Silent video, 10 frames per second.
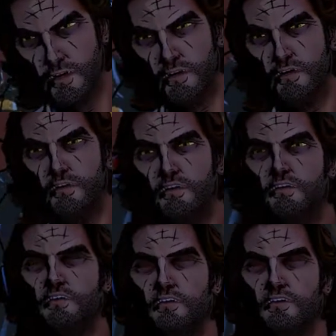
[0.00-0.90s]

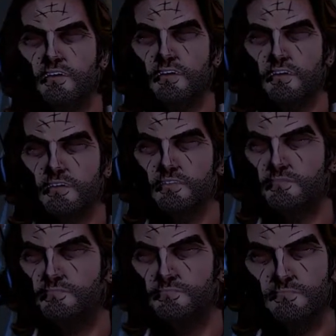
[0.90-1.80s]
Woo!